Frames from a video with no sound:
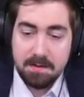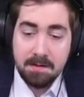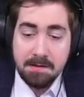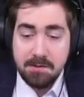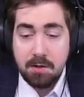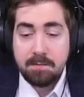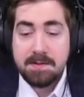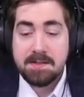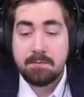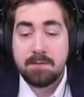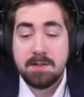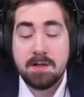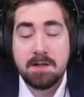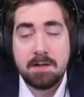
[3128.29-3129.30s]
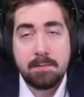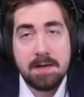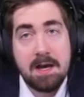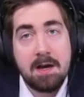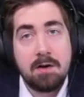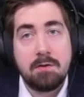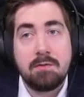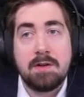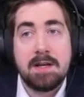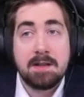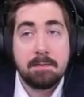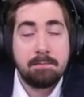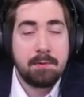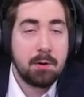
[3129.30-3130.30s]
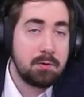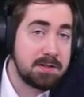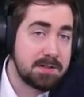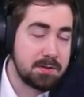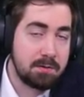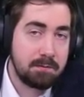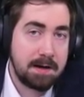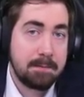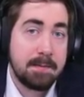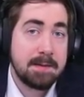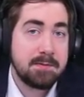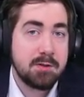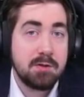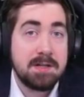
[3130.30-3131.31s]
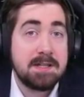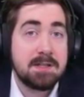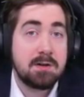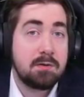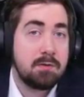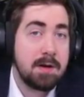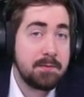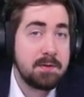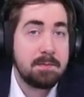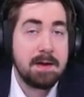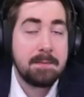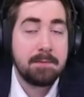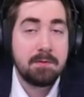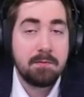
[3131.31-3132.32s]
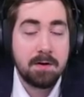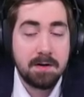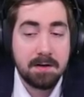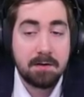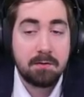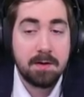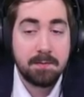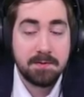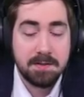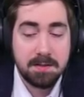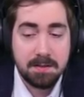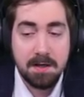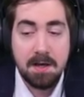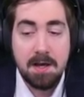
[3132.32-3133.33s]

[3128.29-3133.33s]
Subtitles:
So obviously, we talked about how, like, the bonus on red maps, you need to corrupt the map and run it corrupted.